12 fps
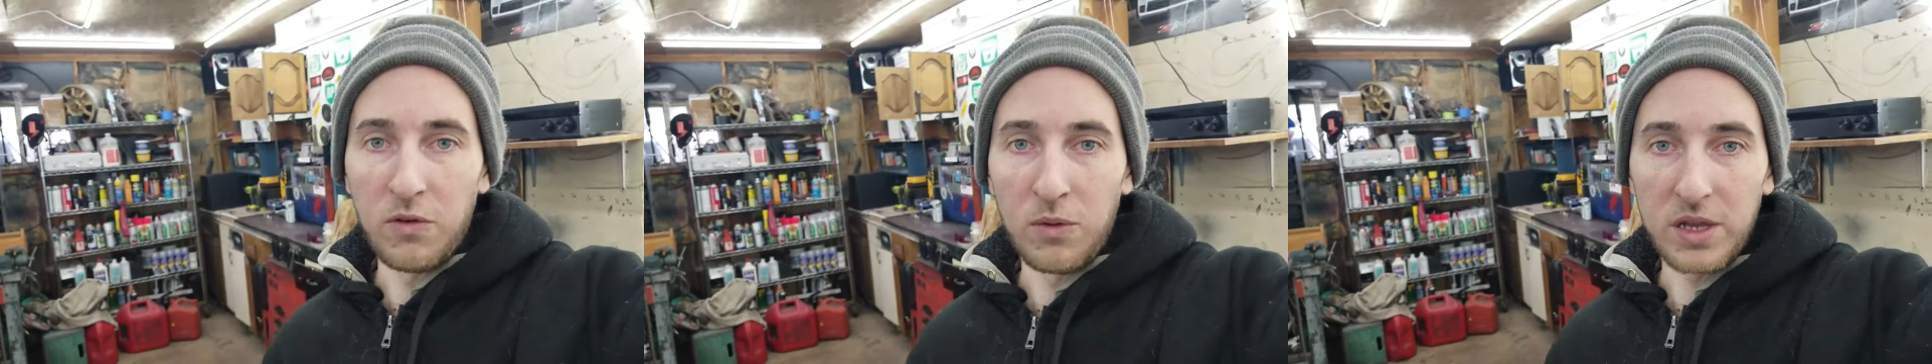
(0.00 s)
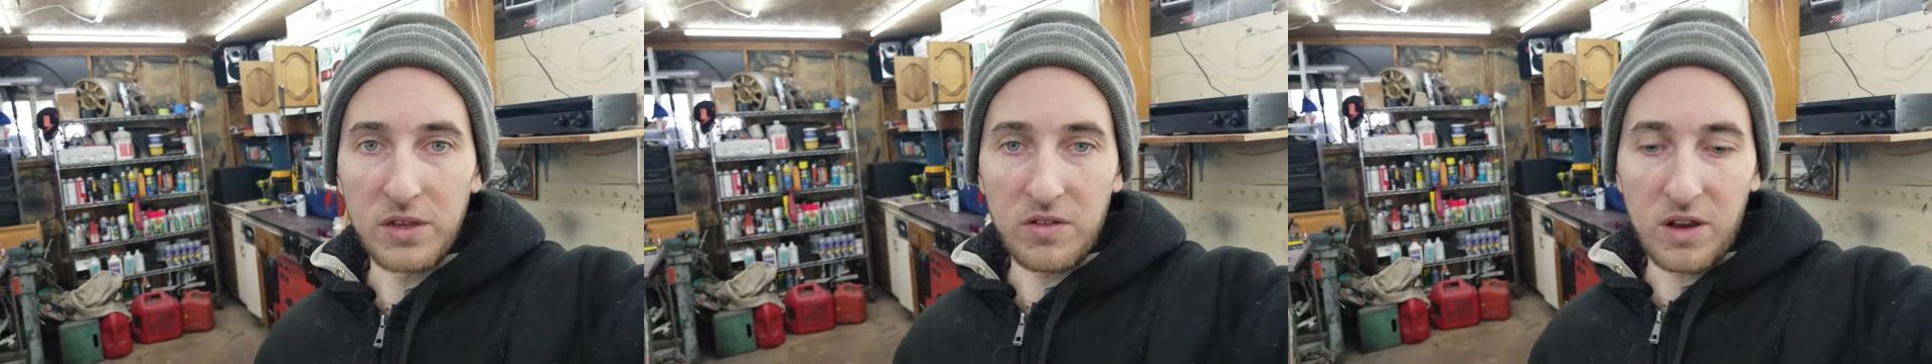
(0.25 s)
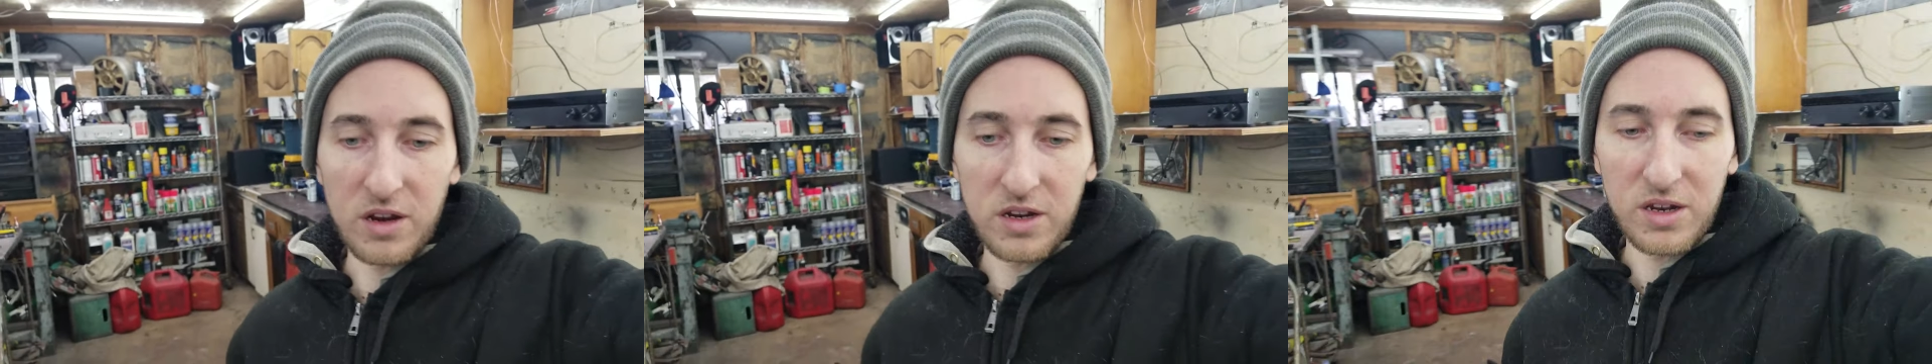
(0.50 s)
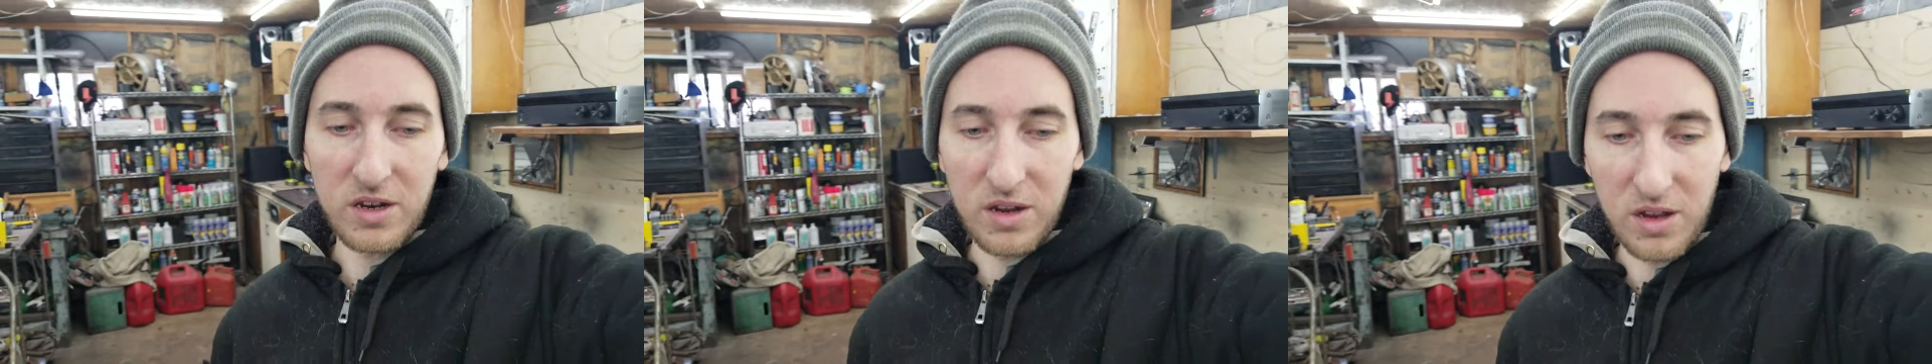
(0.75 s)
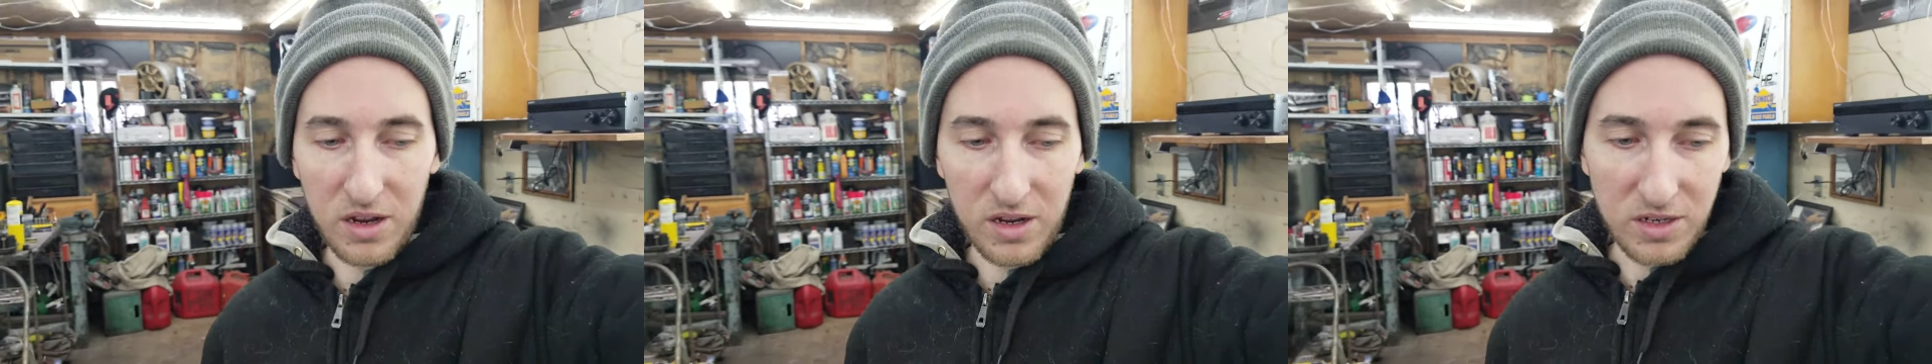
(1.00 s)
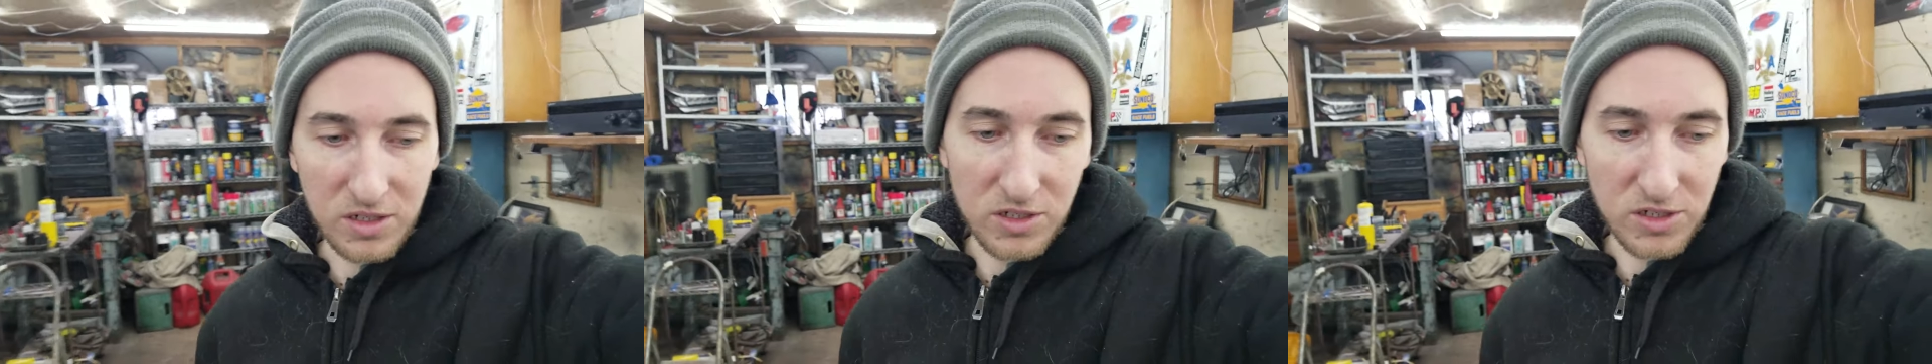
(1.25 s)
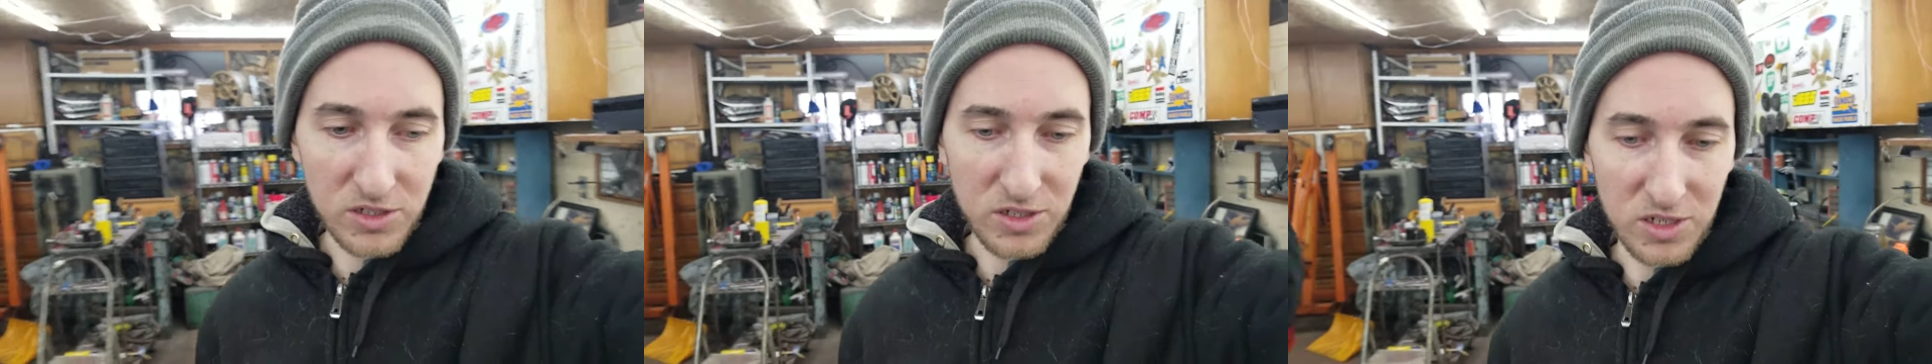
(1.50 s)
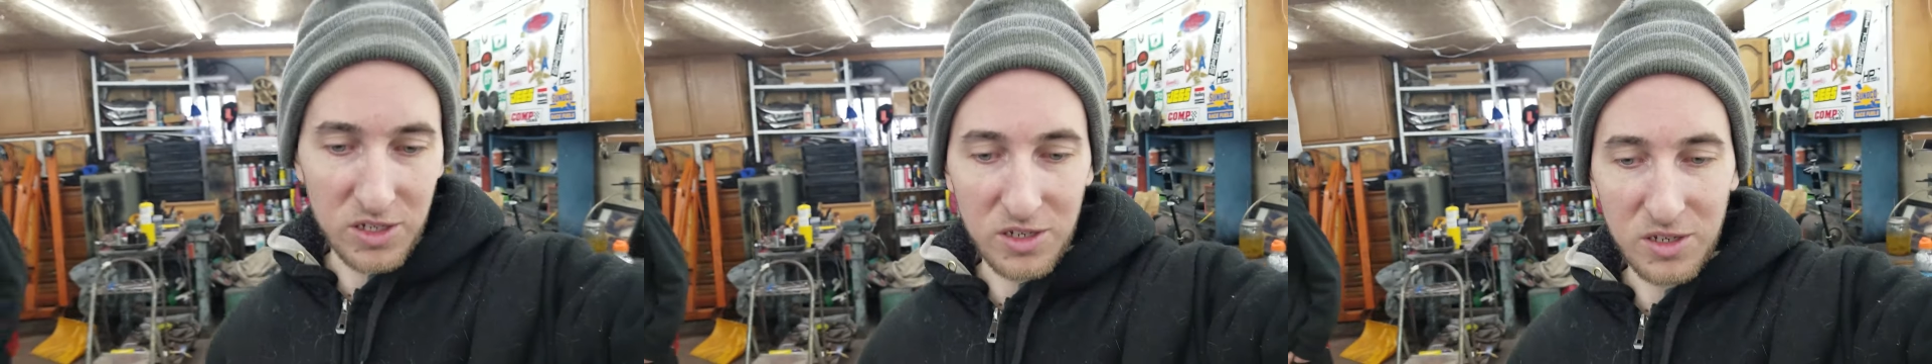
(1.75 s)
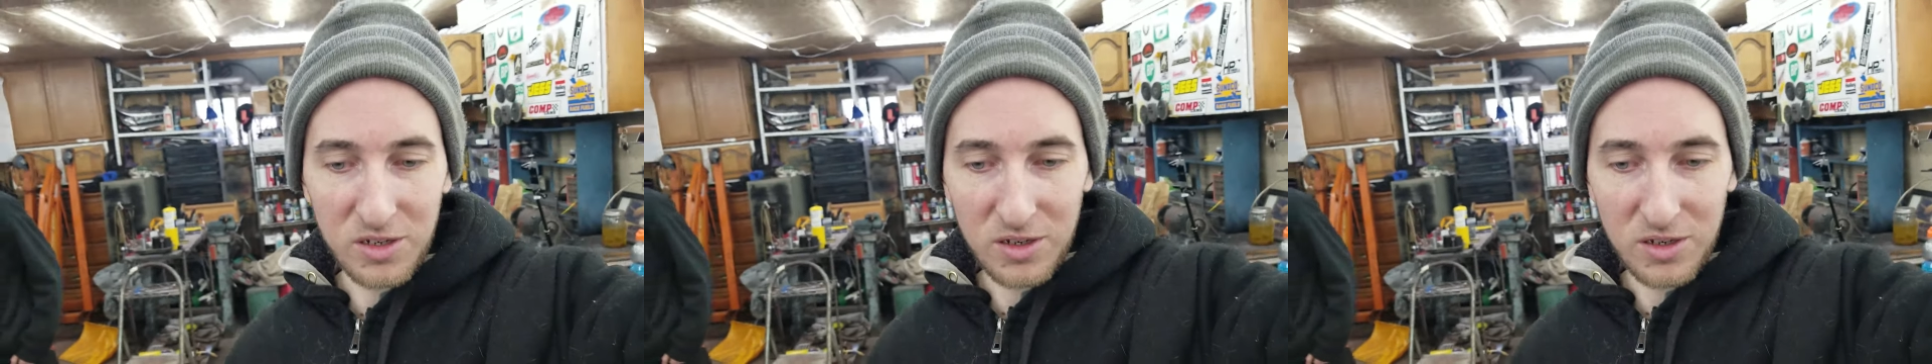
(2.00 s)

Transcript: we get started, uh, just uh,